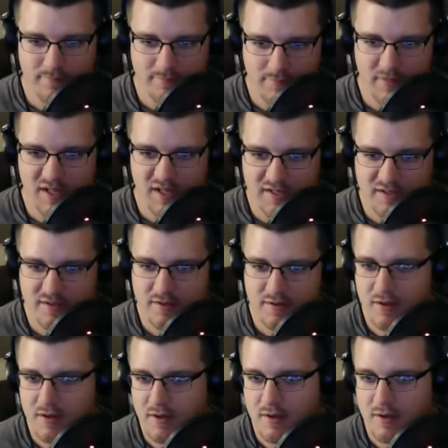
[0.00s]
Nice.
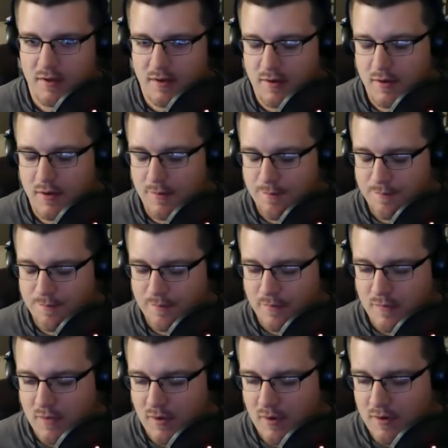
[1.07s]

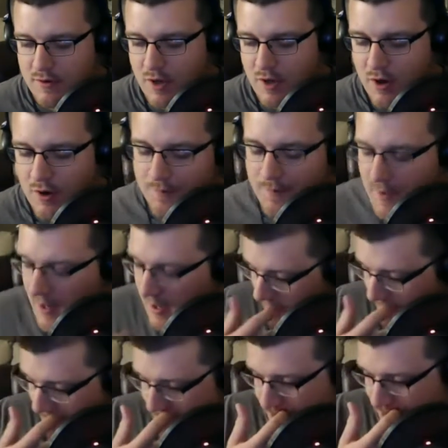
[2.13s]
No,
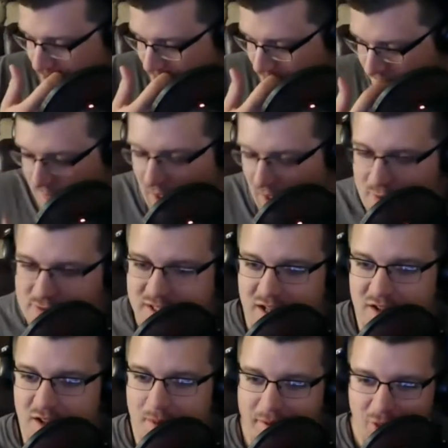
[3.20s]
I was
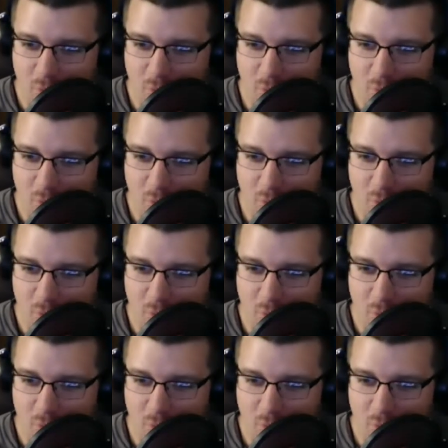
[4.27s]
telling about the